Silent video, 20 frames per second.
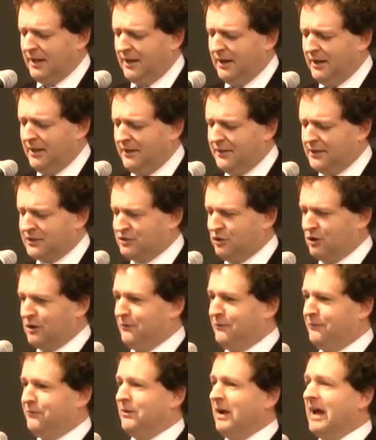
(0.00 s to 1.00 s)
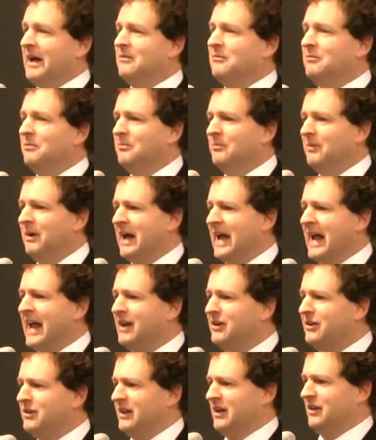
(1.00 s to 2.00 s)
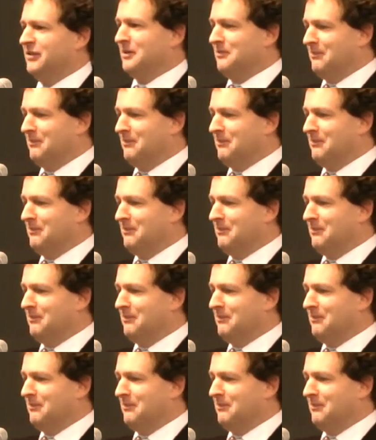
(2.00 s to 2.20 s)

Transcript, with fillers: Um, the, the sort of, and you know,